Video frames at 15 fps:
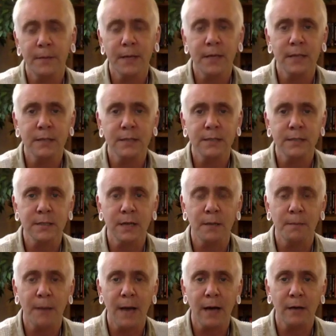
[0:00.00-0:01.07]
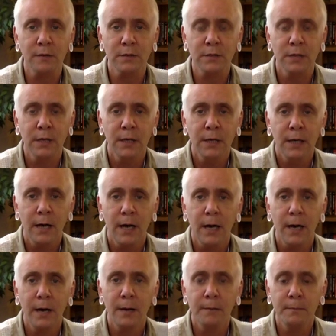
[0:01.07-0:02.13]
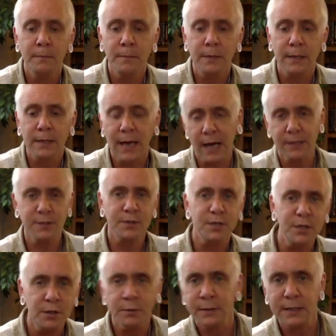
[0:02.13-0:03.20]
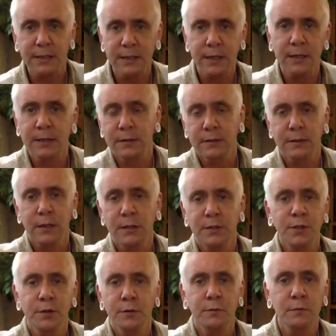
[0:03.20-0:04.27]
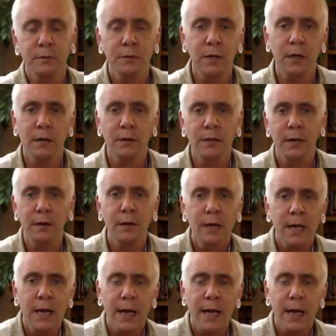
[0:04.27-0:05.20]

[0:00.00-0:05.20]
is about cancer, you idiot, and you know.